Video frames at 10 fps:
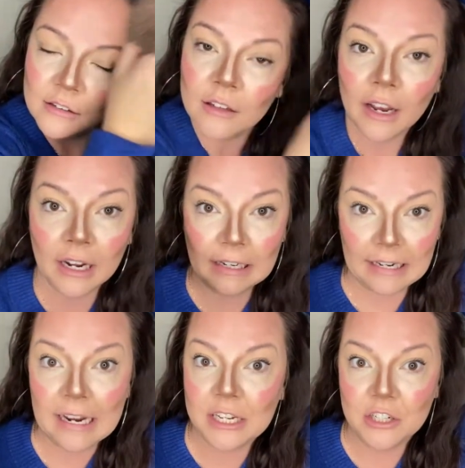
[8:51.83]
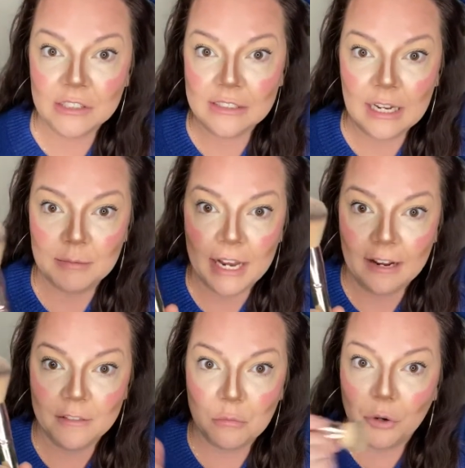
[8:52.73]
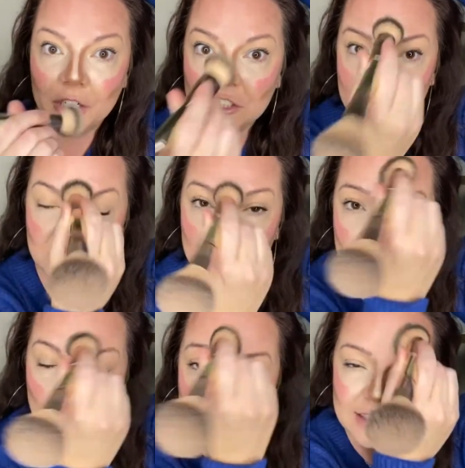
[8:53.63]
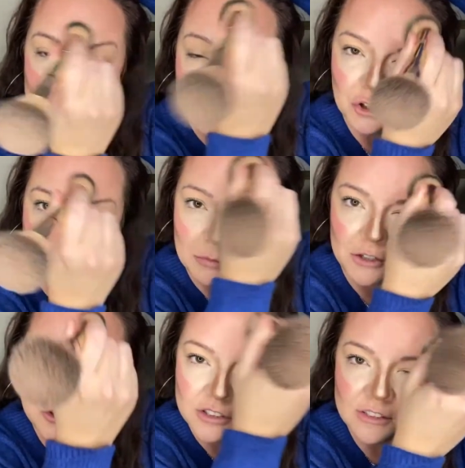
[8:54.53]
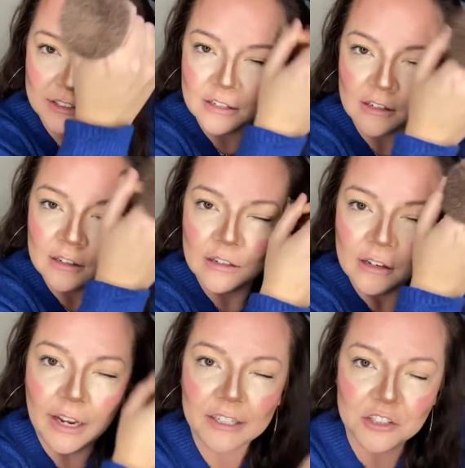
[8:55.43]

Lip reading: And again, you can see I'm taking the brush and just going in circular motions and